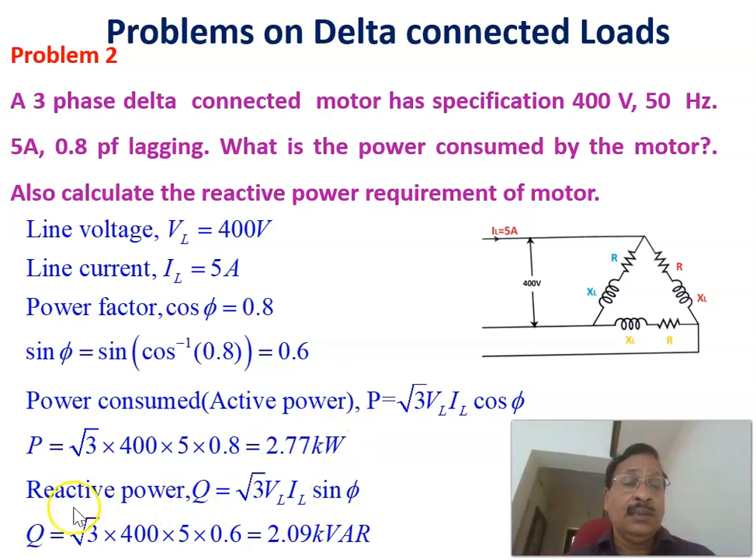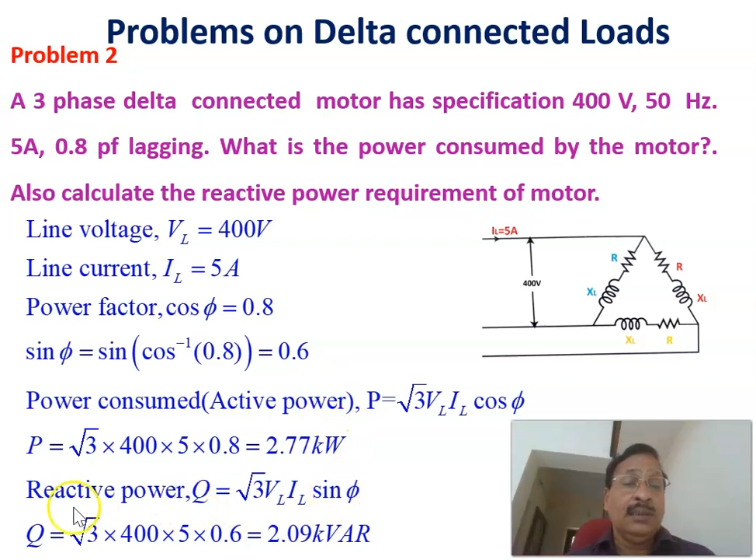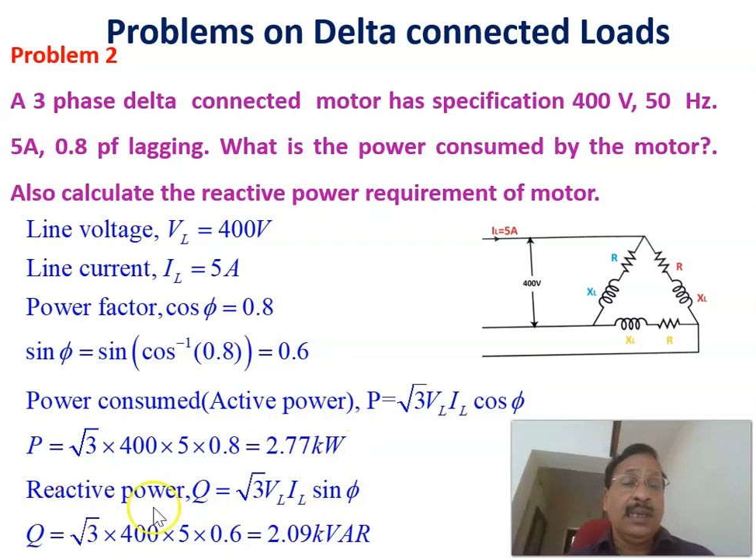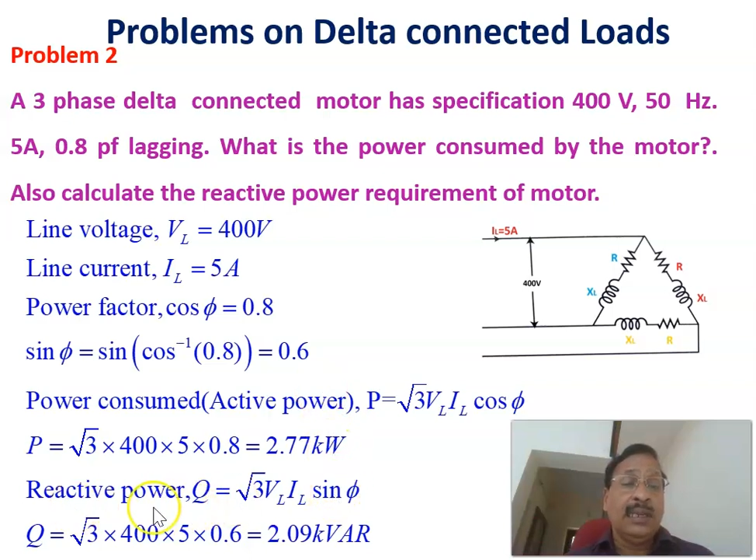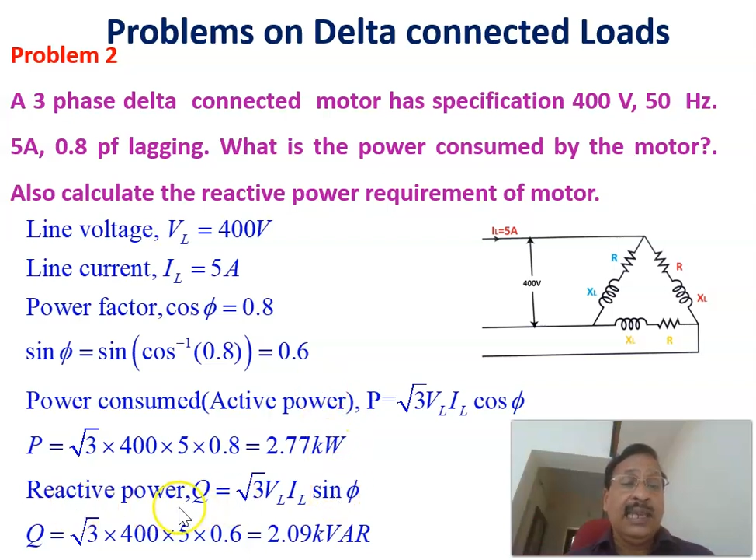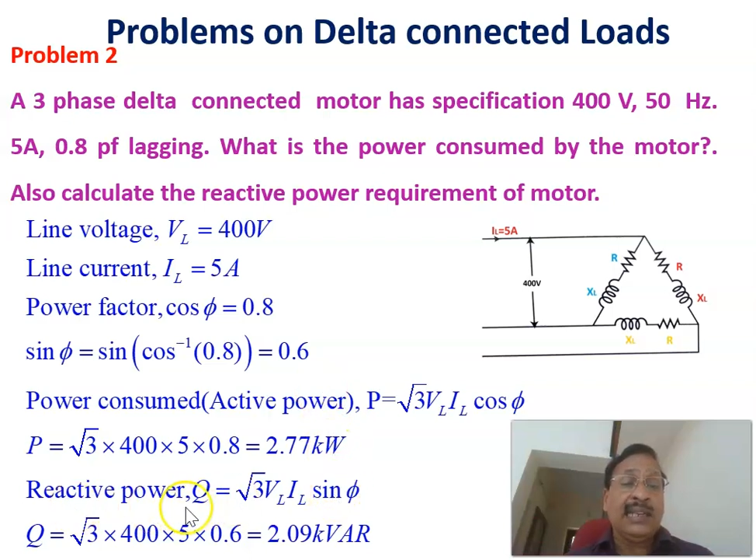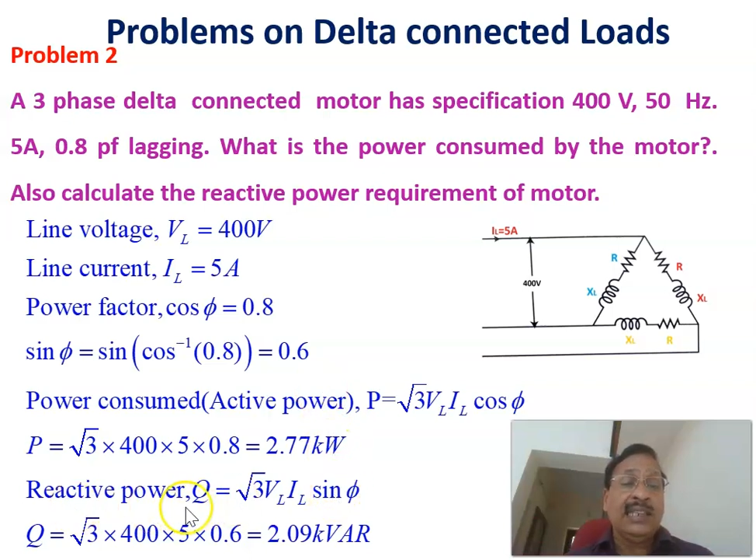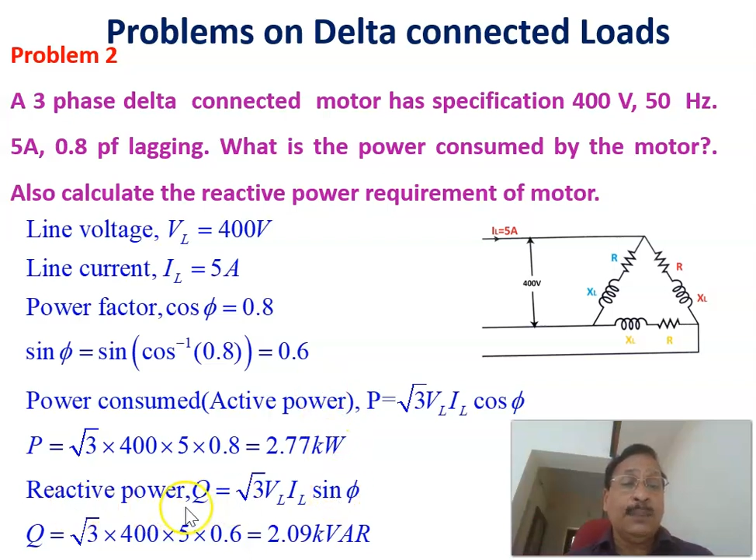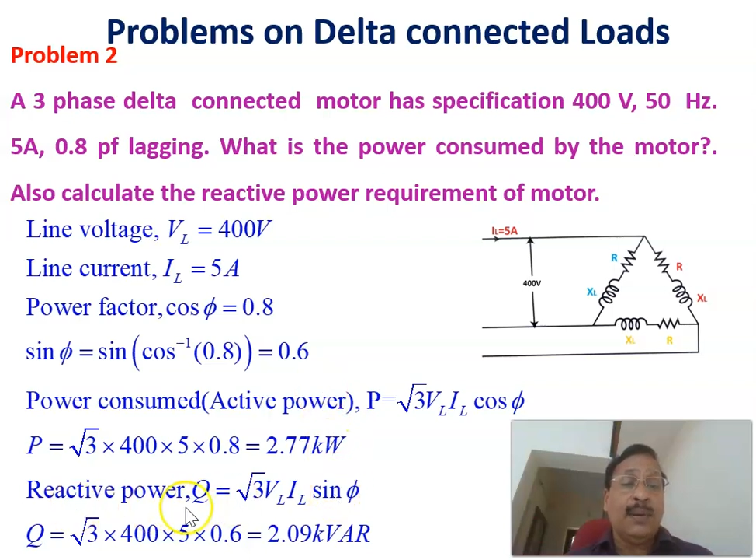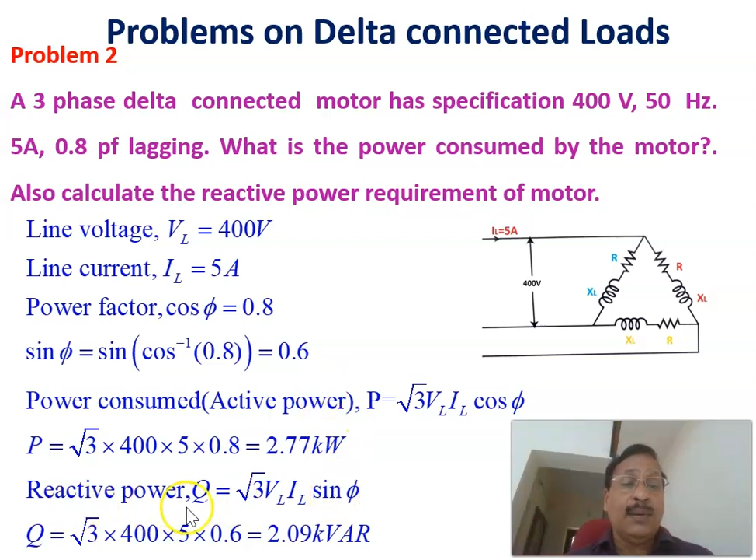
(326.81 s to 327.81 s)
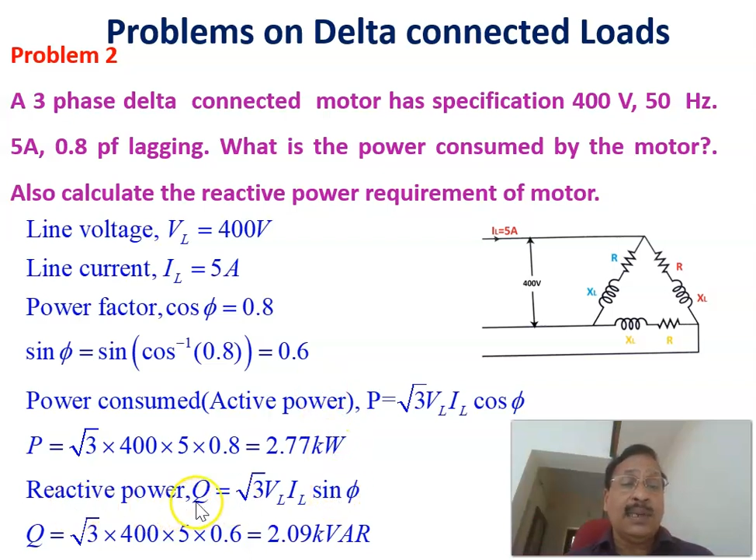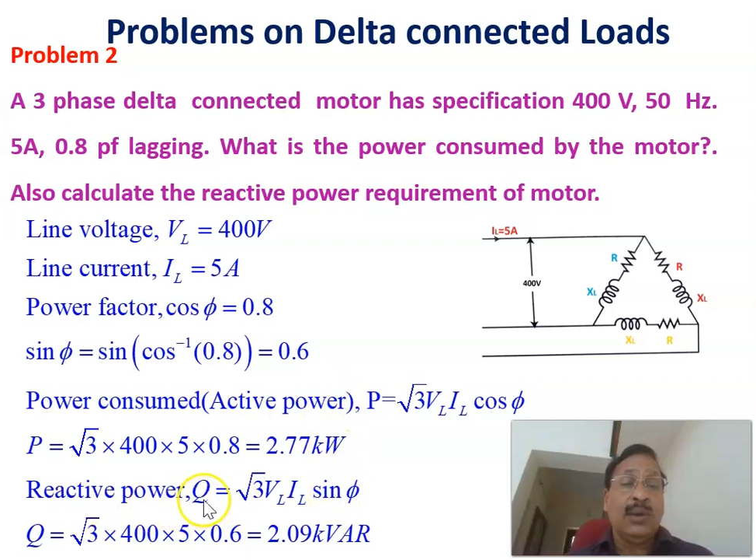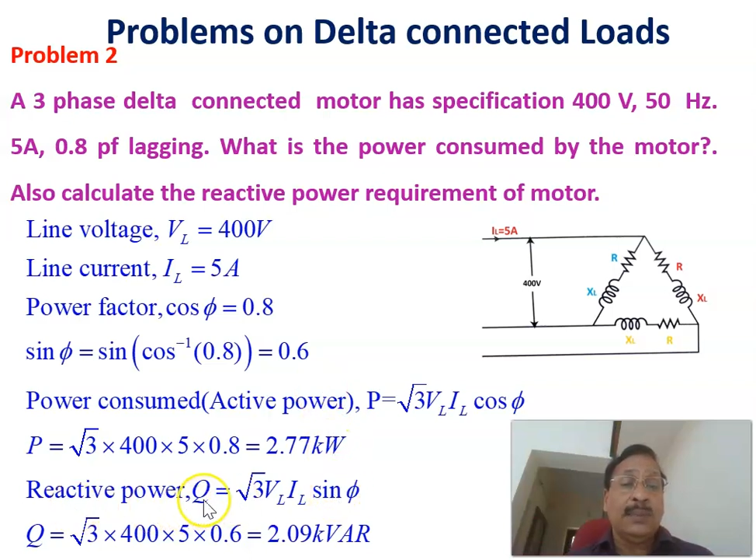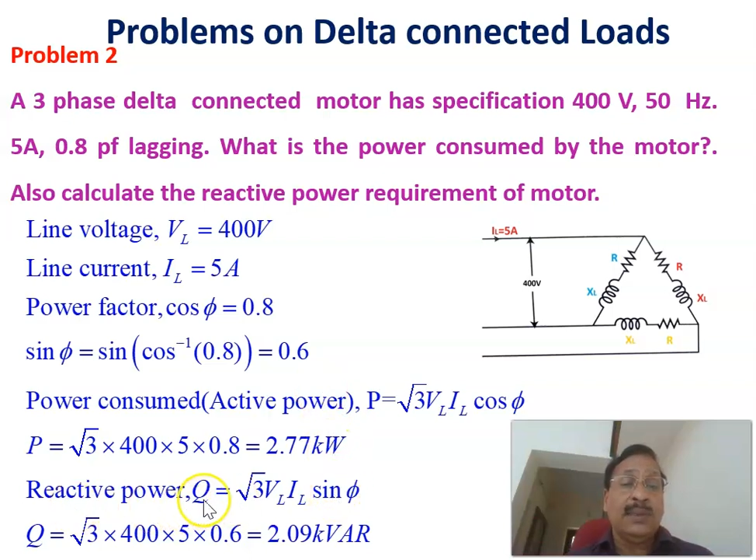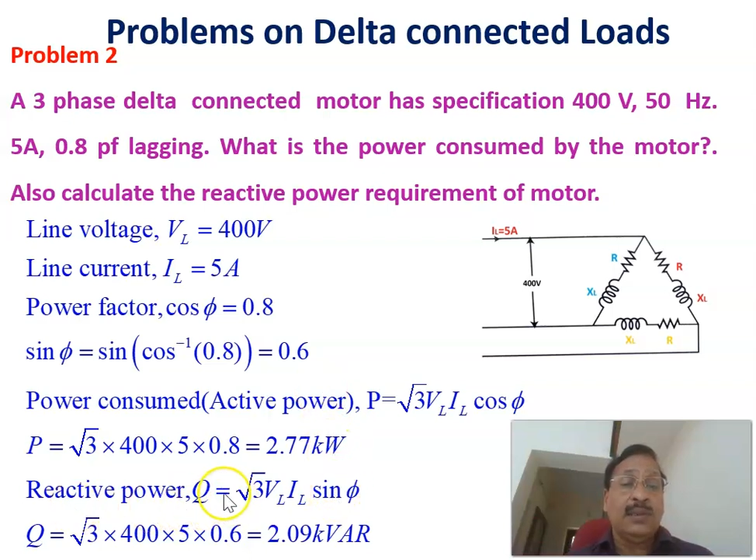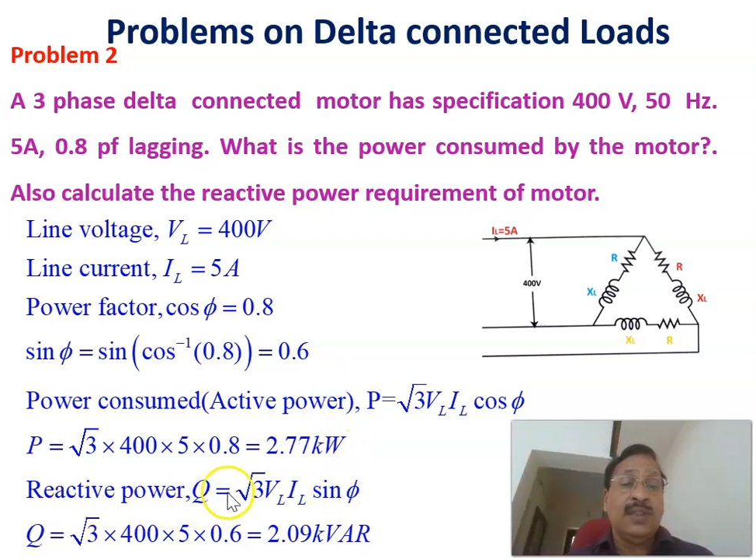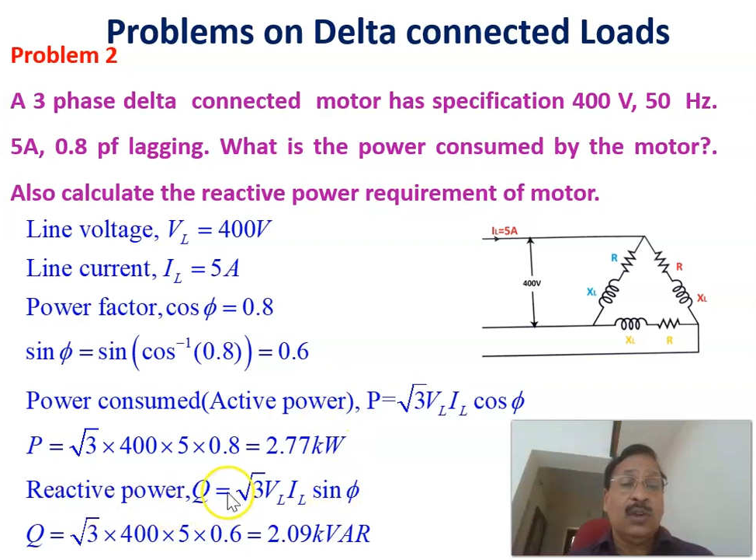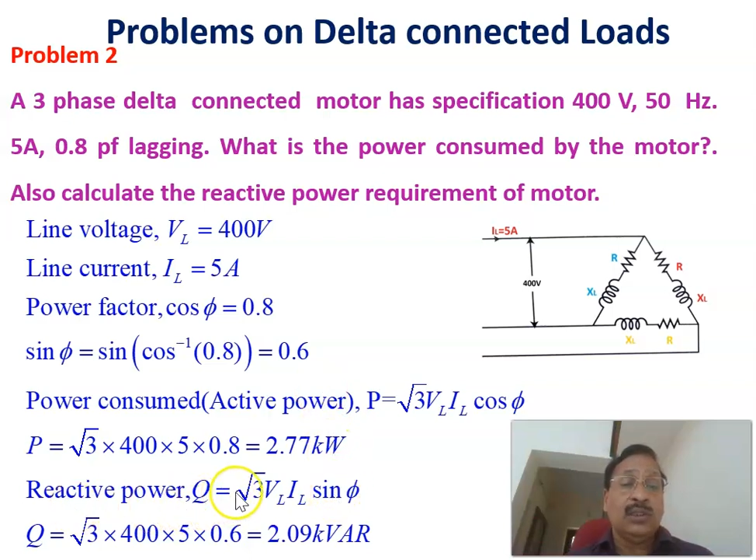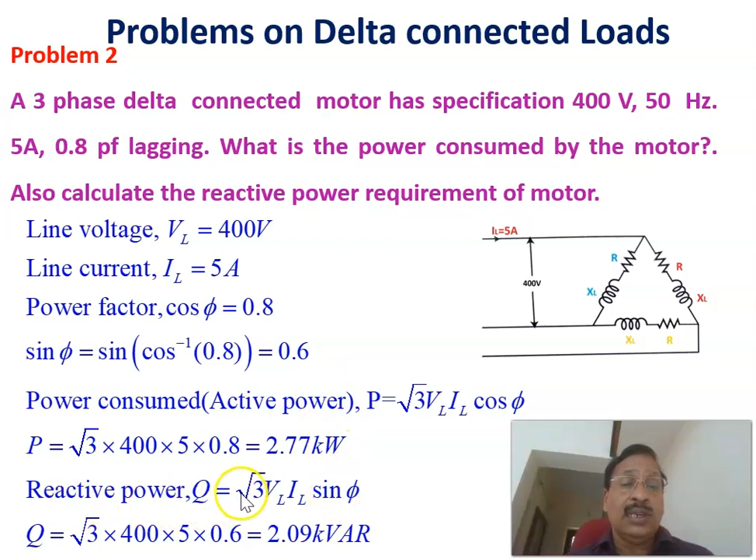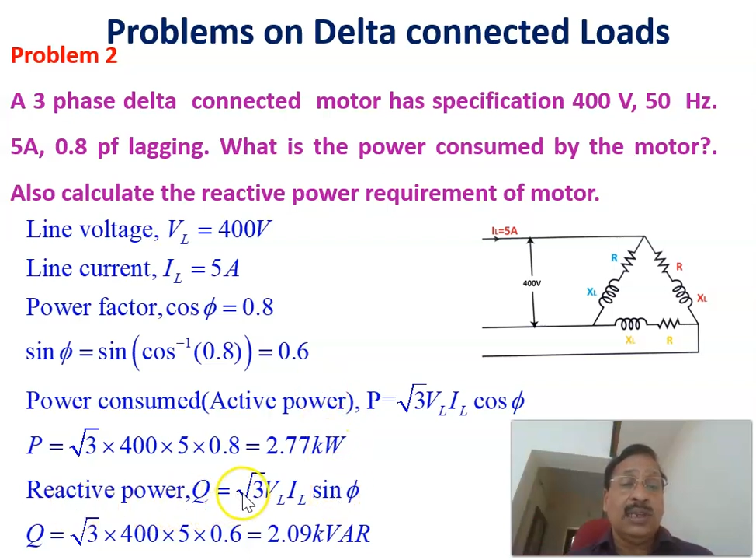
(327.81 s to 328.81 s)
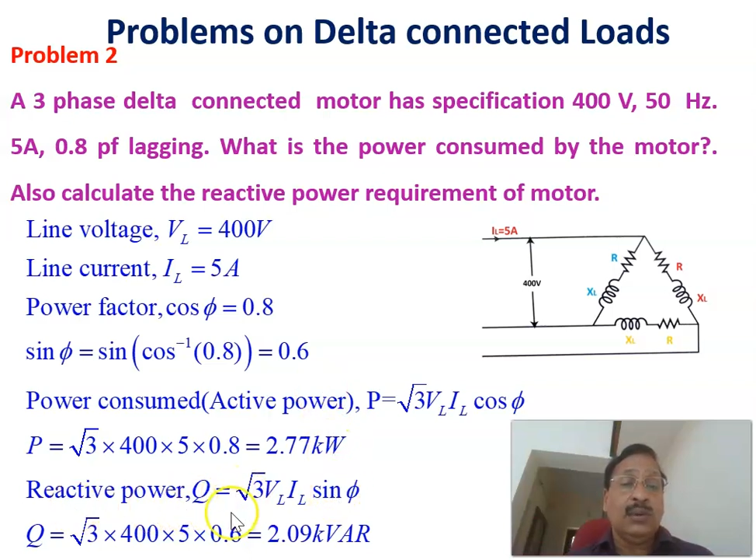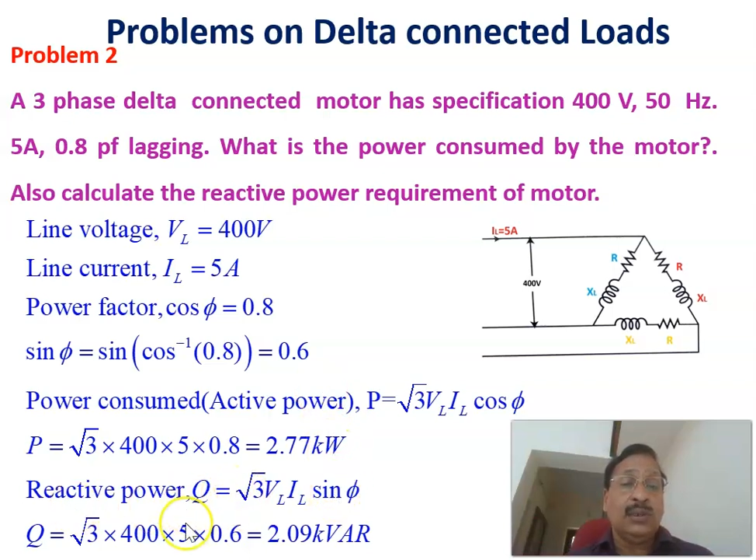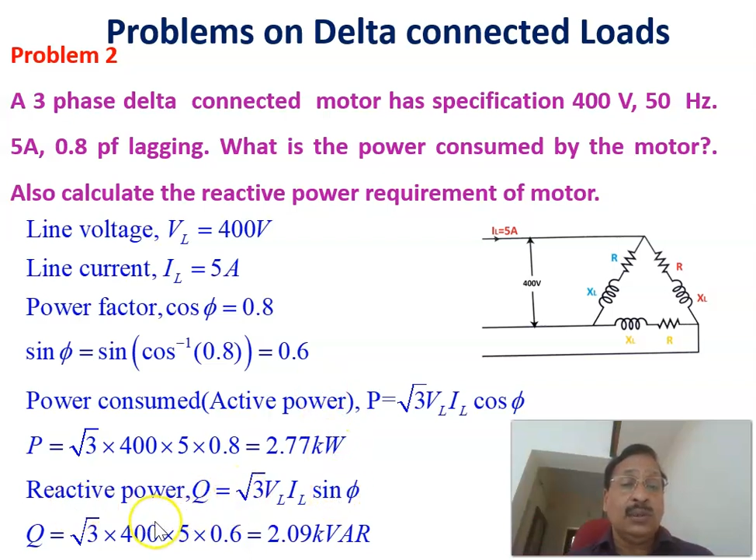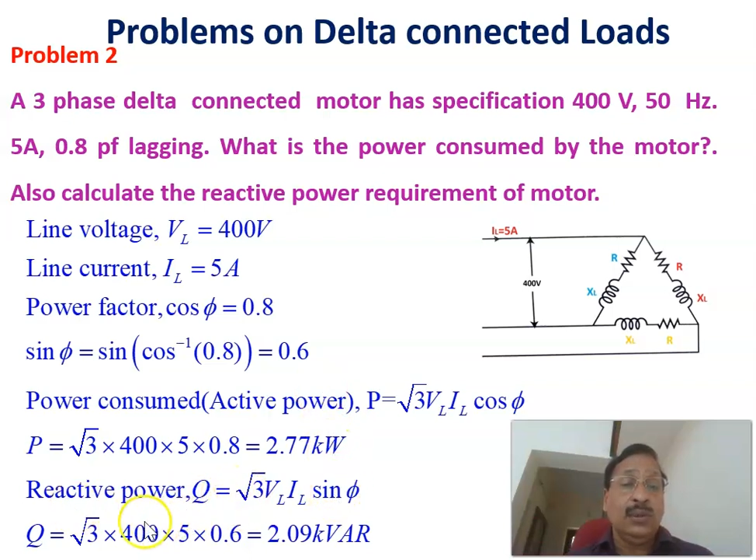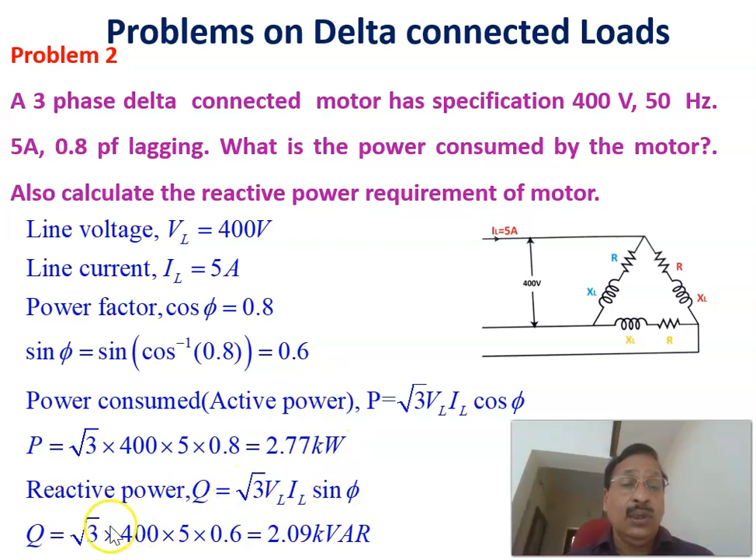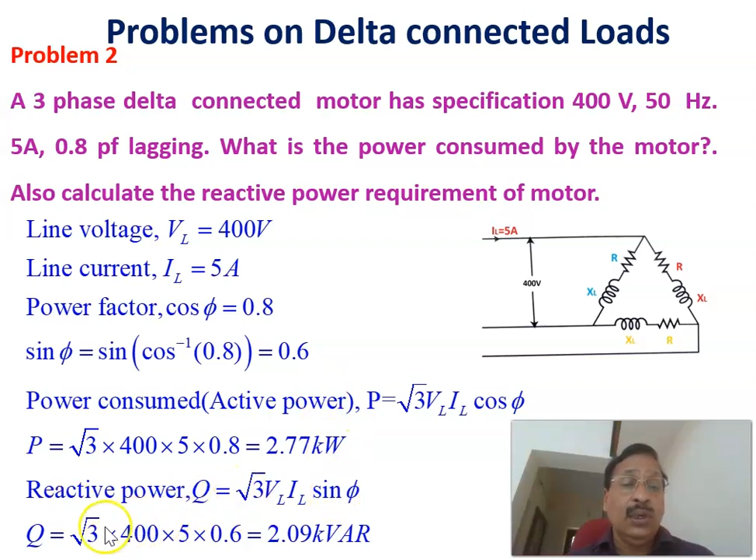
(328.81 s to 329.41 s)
the reactive power requirement of the motor equal to